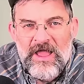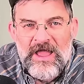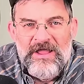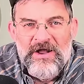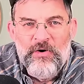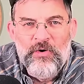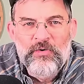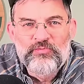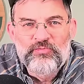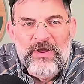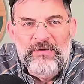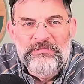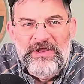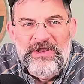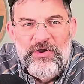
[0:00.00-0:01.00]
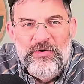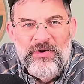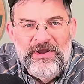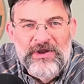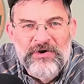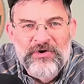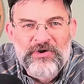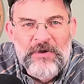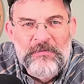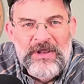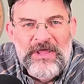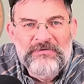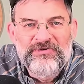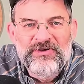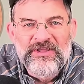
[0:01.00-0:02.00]
Hey y'all, Ram Dino here,
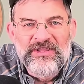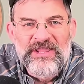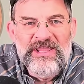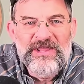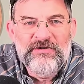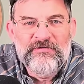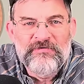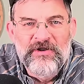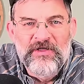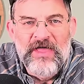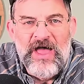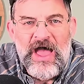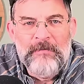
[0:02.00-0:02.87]
coming at you again for another